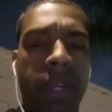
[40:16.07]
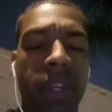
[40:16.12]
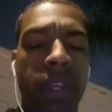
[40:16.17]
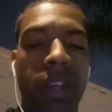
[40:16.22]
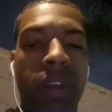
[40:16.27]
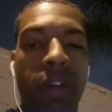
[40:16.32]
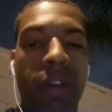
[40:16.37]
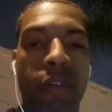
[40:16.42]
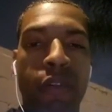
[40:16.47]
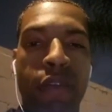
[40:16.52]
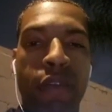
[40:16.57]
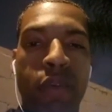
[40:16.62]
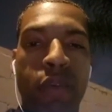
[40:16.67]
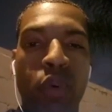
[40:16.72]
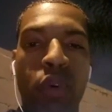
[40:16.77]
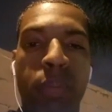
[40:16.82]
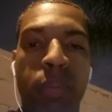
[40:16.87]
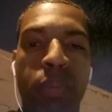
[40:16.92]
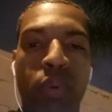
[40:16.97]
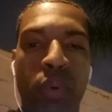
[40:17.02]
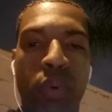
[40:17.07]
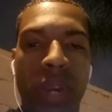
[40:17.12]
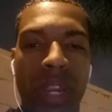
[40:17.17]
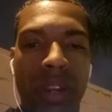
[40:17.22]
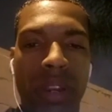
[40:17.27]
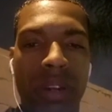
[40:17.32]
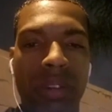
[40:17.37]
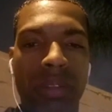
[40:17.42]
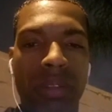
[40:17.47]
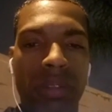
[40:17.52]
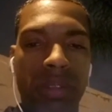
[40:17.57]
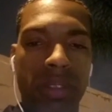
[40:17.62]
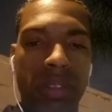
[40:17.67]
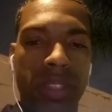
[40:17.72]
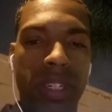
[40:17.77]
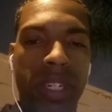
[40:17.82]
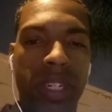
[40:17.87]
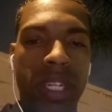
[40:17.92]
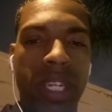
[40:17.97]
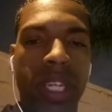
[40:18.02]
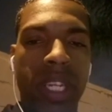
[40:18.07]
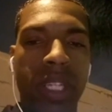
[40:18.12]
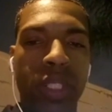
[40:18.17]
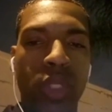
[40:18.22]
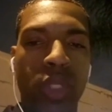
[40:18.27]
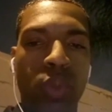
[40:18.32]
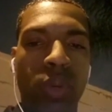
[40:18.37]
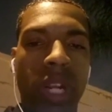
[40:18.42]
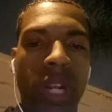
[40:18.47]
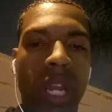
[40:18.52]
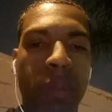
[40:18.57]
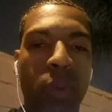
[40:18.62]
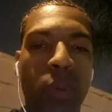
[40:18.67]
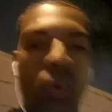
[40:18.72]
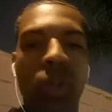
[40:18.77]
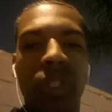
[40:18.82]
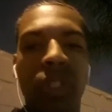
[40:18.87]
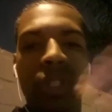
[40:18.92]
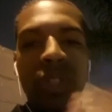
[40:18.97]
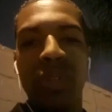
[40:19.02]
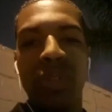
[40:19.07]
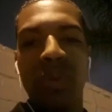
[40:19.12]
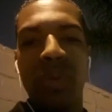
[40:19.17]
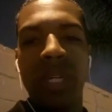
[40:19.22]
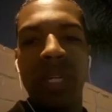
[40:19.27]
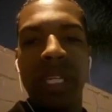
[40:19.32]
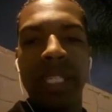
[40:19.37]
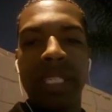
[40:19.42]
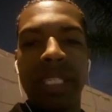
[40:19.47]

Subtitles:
for prayer. So what I'm going to do is